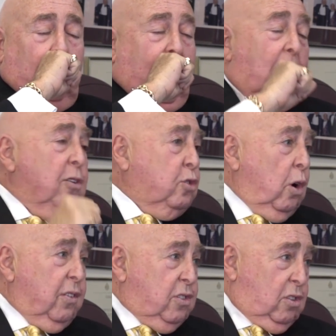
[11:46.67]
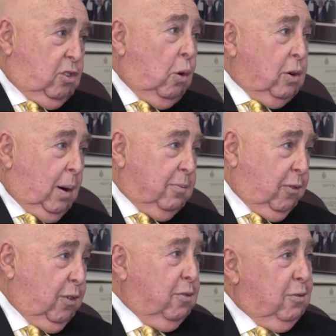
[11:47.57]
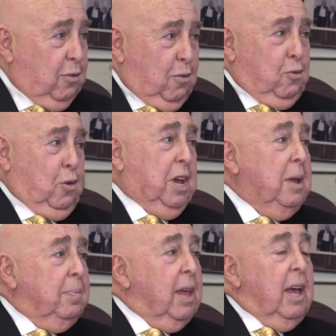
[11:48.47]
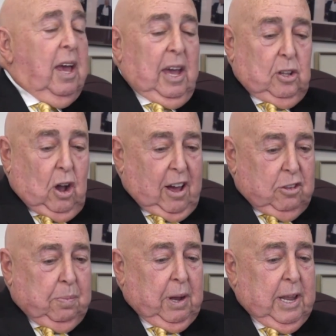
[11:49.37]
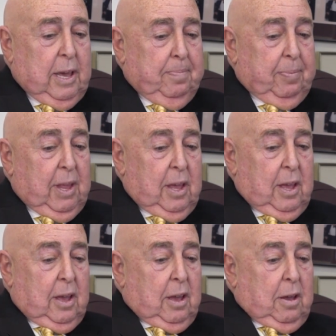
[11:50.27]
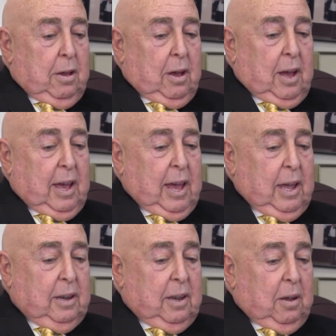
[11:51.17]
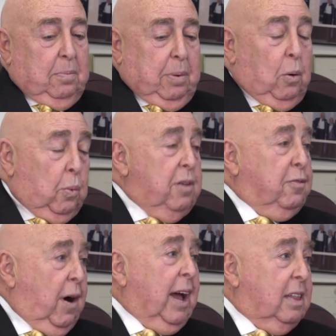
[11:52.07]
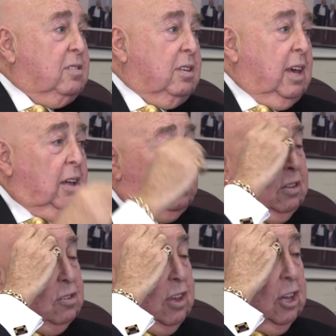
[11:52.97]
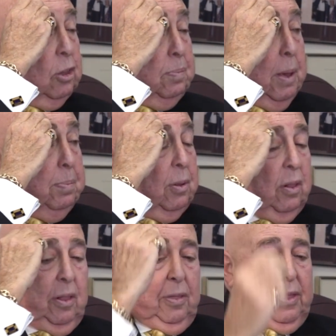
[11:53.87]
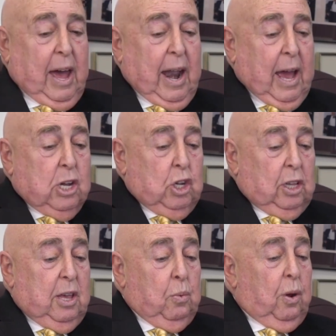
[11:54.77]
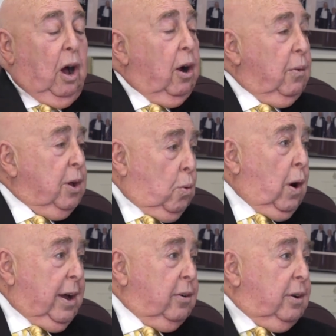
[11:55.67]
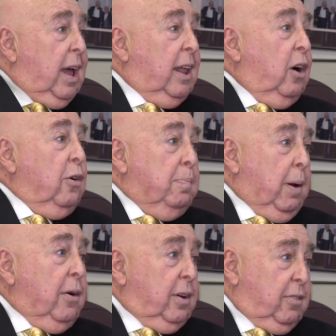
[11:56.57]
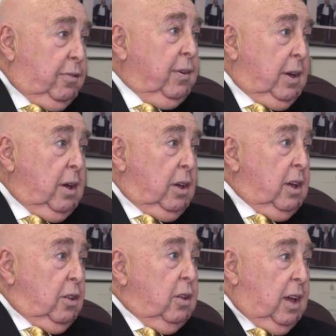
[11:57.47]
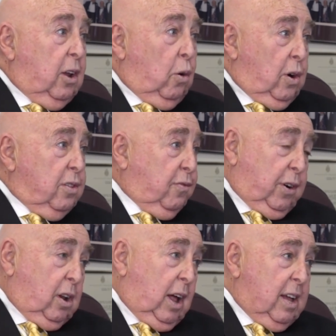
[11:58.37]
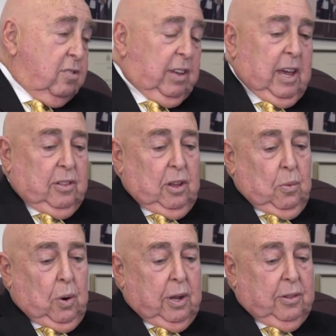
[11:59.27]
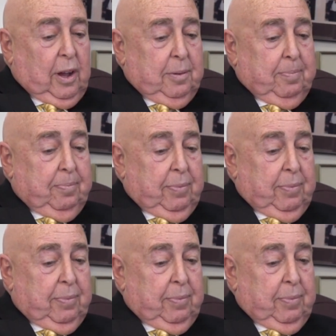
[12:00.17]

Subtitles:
Our services don't come for free. It costs money. But we find skilled people that actually are required and are imperative in order for clients to get their work done.